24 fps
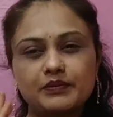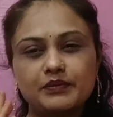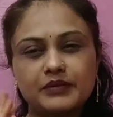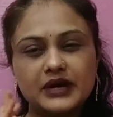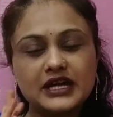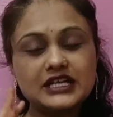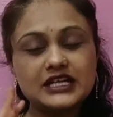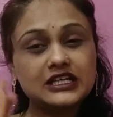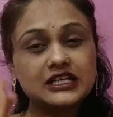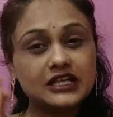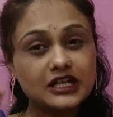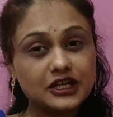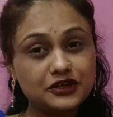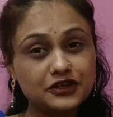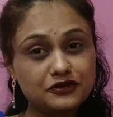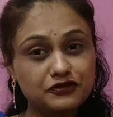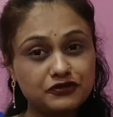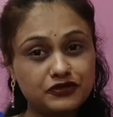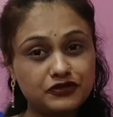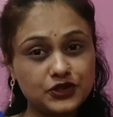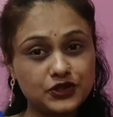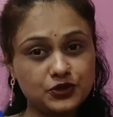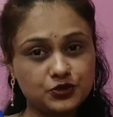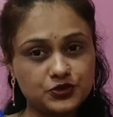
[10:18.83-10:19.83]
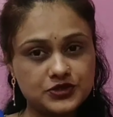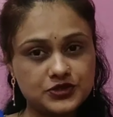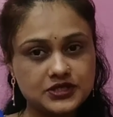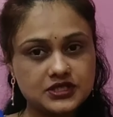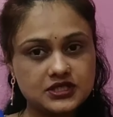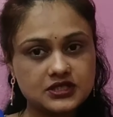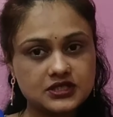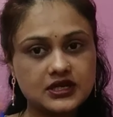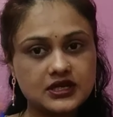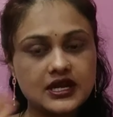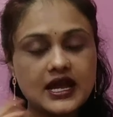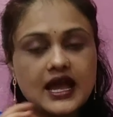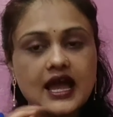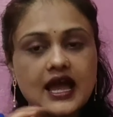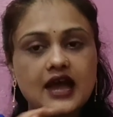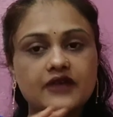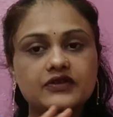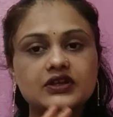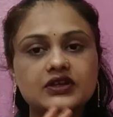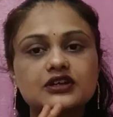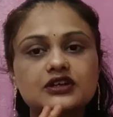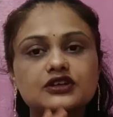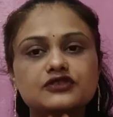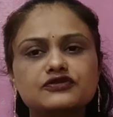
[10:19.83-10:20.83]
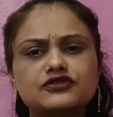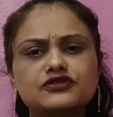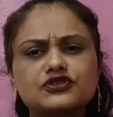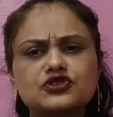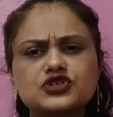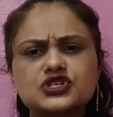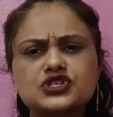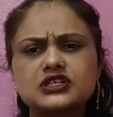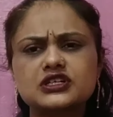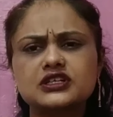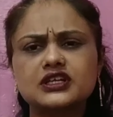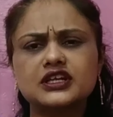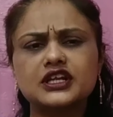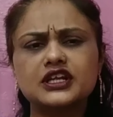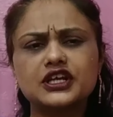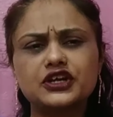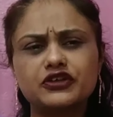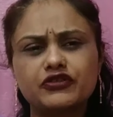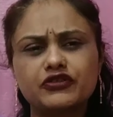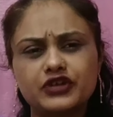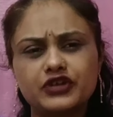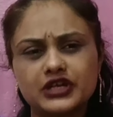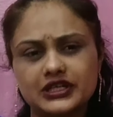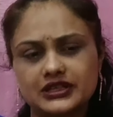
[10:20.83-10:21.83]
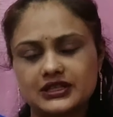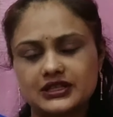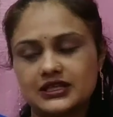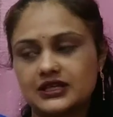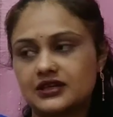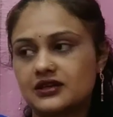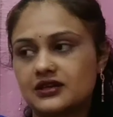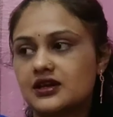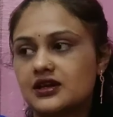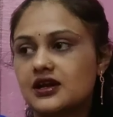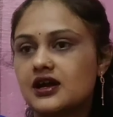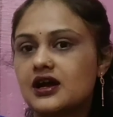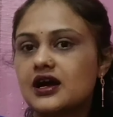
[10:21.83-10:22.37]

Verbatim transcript: but confused, having confusion in everything.